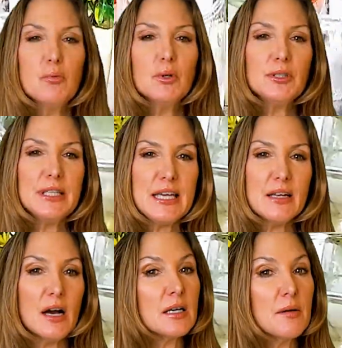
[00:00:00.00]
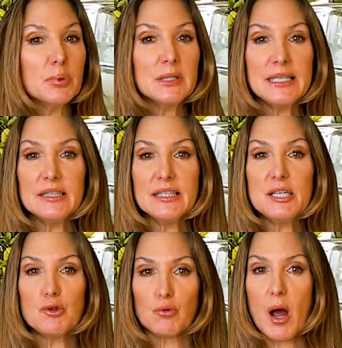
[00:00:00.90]
will need a
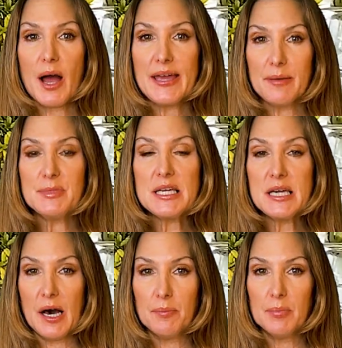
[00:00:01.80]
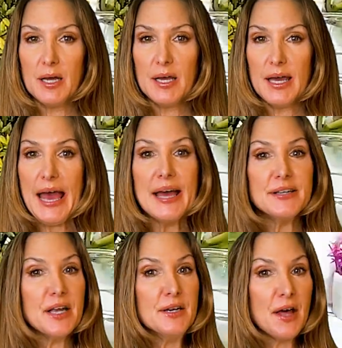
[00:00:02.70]
completely dry empty cup
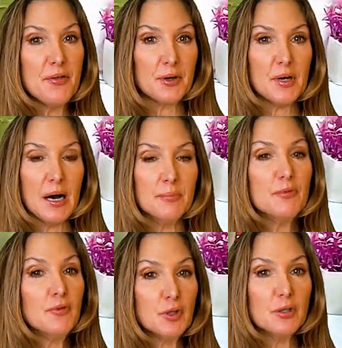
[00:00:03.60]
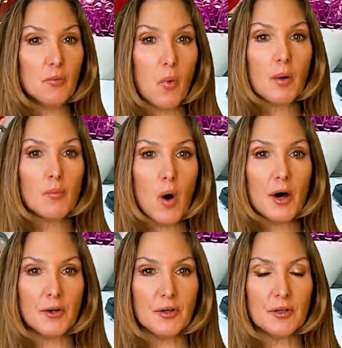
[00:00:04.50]
and another cup full of warm
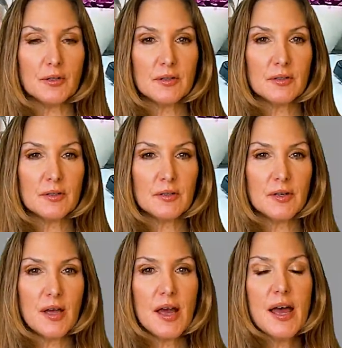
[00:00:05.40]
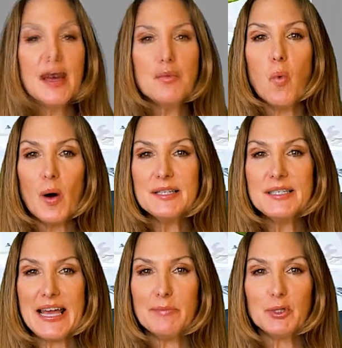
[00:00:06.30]
water. Add 1
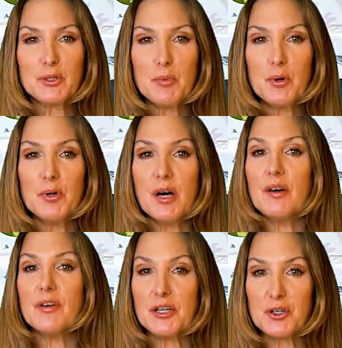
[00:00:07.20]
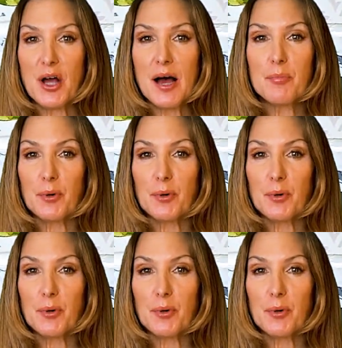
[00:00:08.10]
tablespoon of HASHAB